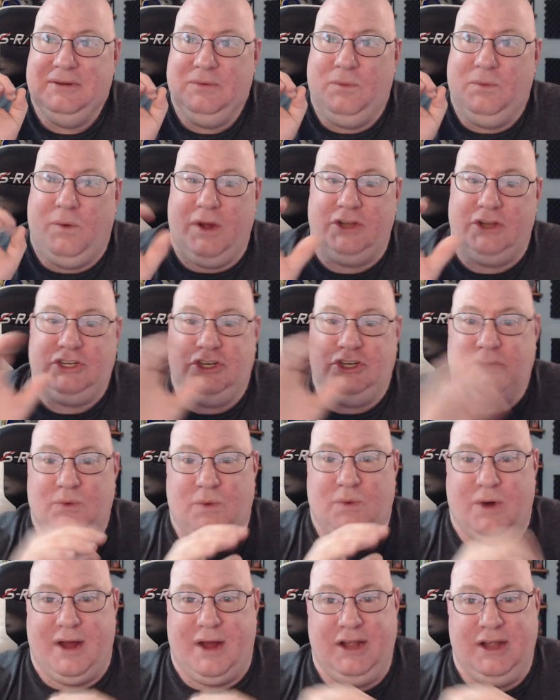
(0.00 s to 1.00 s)
what you
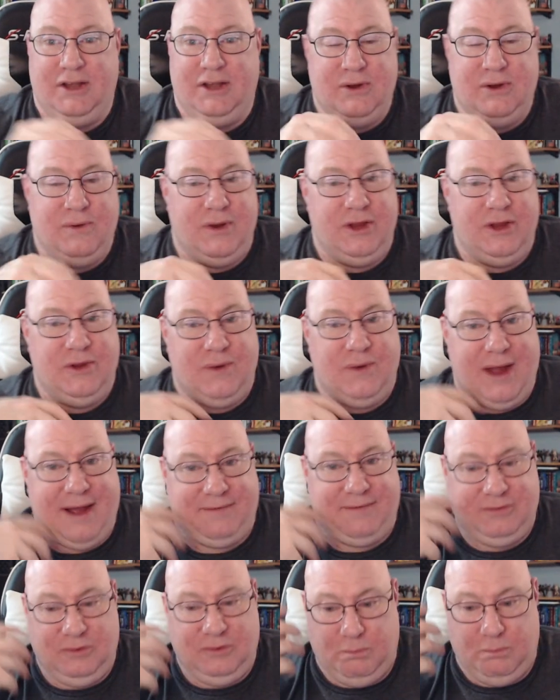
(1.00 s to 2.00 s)
want to do and you
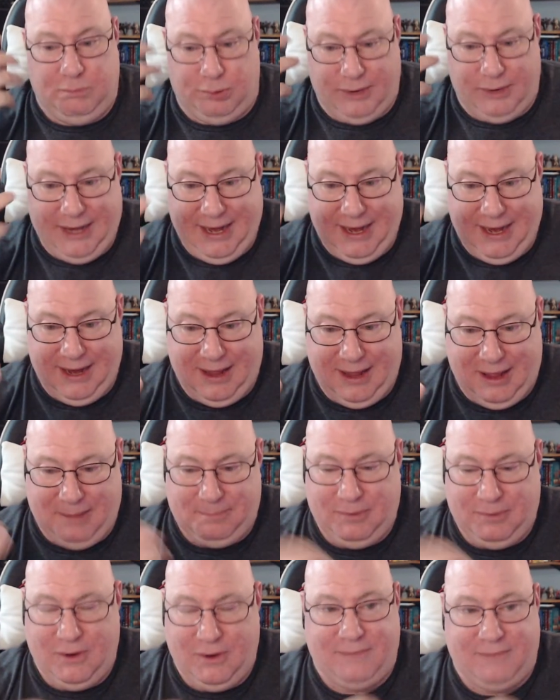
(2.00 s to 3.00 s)
have to bring it
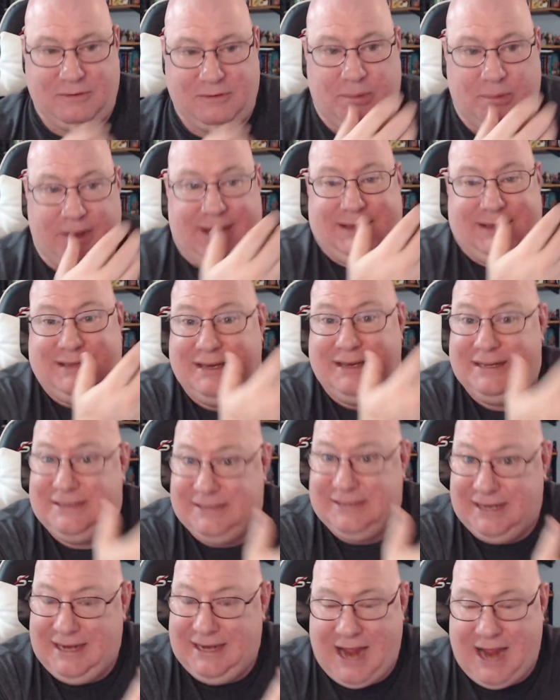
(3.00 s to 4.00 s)
up. You have to bring it to the
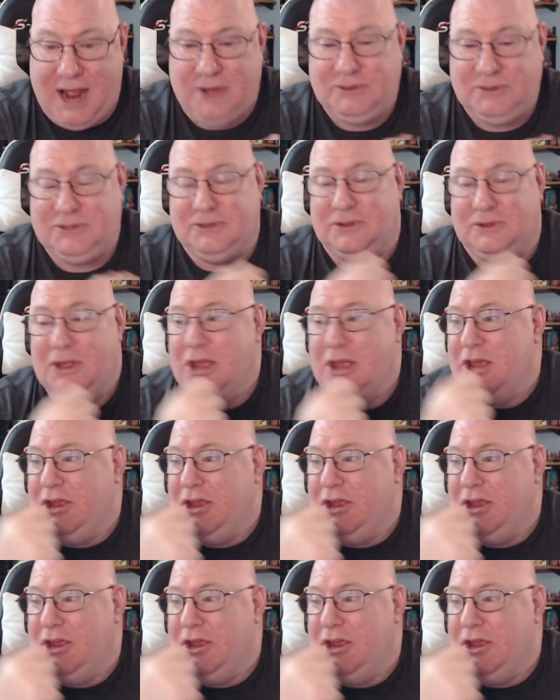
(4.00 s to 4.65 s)
city council.